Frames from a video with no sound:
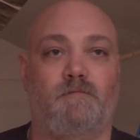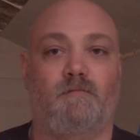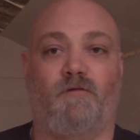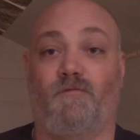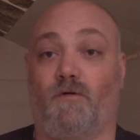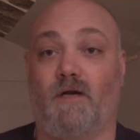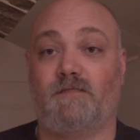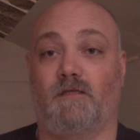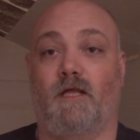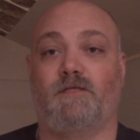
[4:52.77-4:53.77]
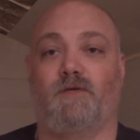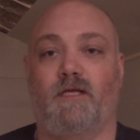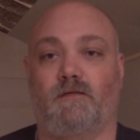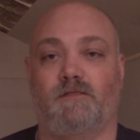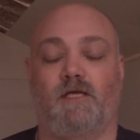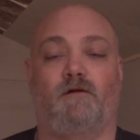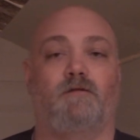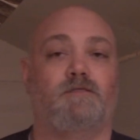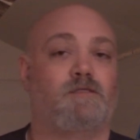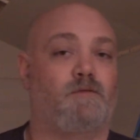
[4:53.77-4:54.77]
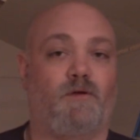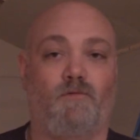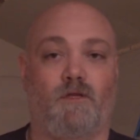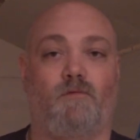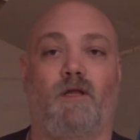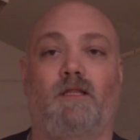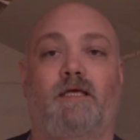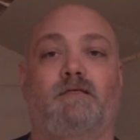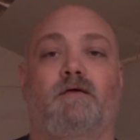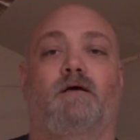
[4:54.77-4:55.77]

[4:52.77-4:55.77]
fluorescent lights right down the center. This thing's going to be really well lit.